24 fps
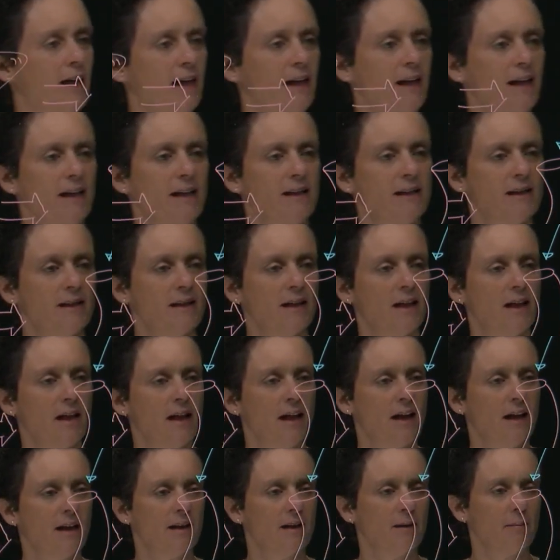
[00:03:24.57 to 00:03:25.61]
is
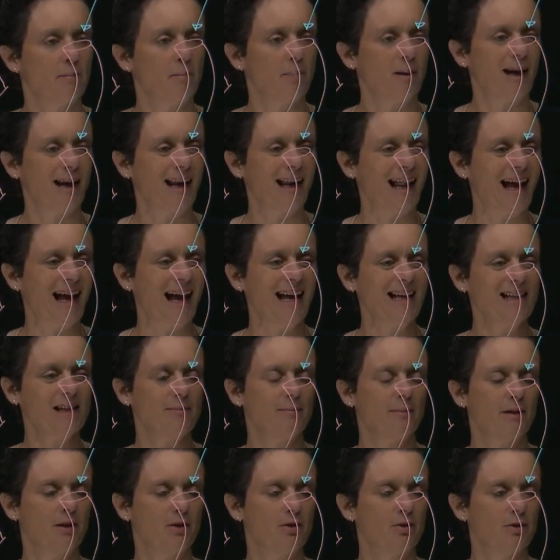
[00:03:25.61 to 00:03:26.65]
the
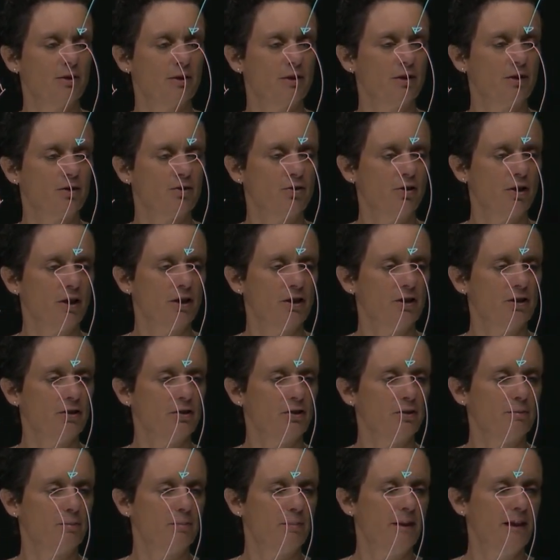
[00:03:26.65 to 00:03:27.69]
plasma concentration,
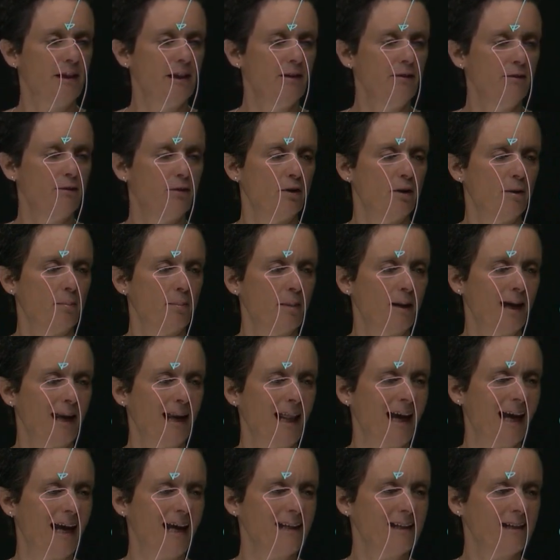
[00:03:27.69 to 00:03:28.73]
so P for
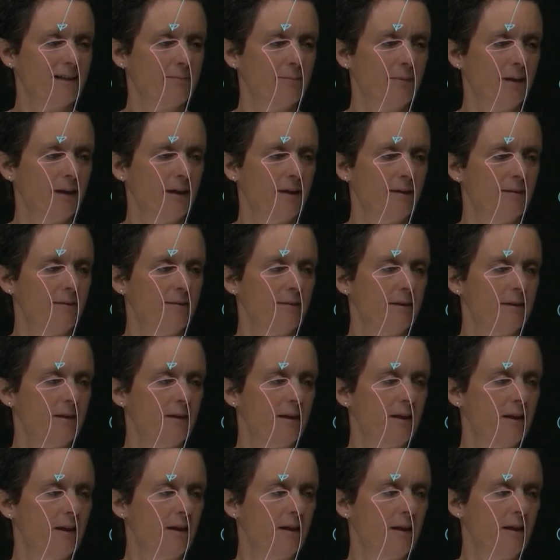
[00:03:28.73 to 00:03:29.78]
plasma,
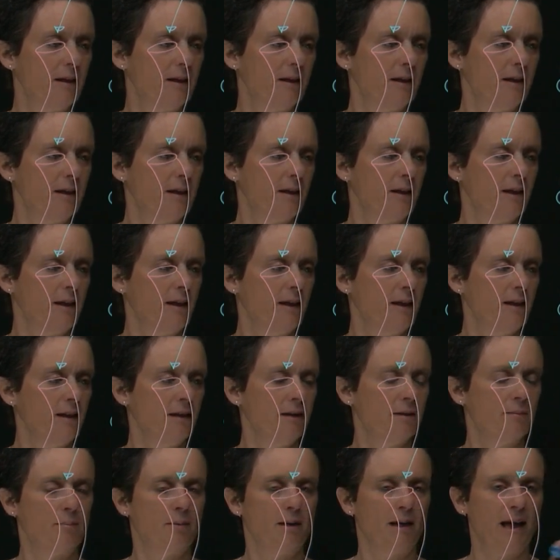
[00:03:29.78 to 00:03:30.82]

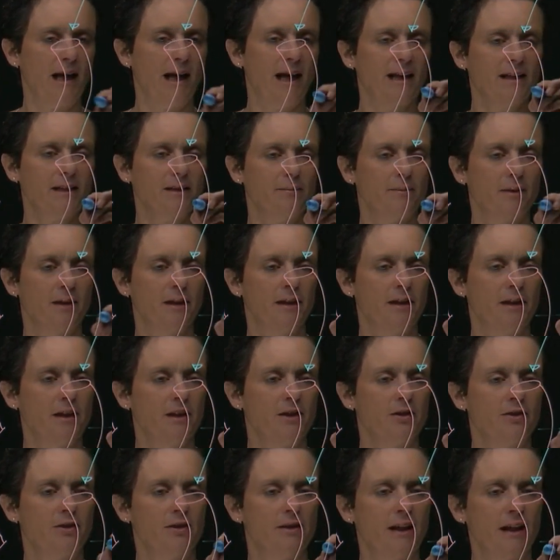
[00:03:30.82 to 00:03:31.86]
in the plasma.
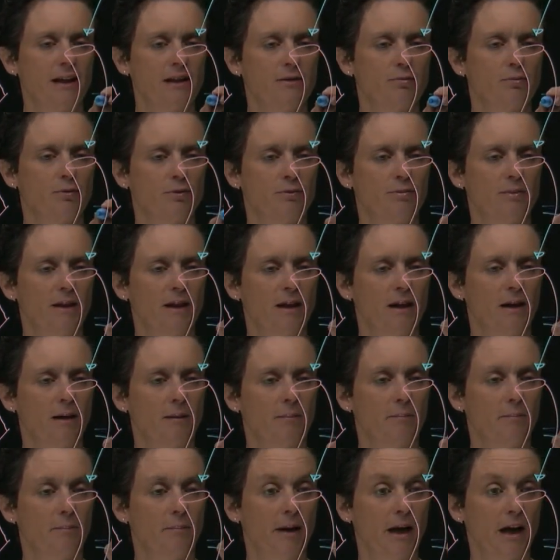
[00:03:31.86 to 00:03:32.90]
So that's what we
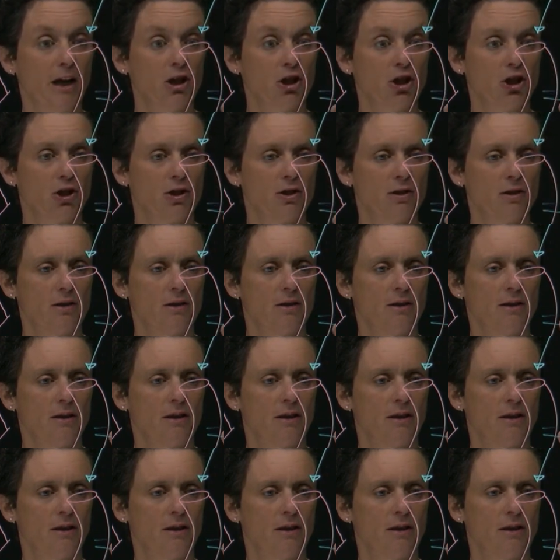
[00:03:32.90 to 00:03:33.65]
measure,